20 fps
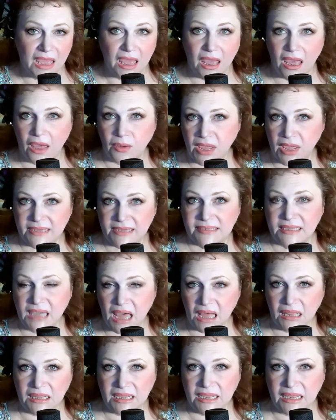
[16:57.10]
Okay.
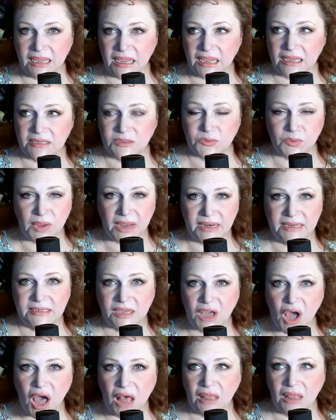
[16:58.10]
Scully is ready to
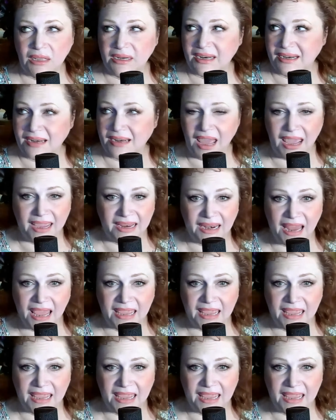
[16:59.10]
call it a night, I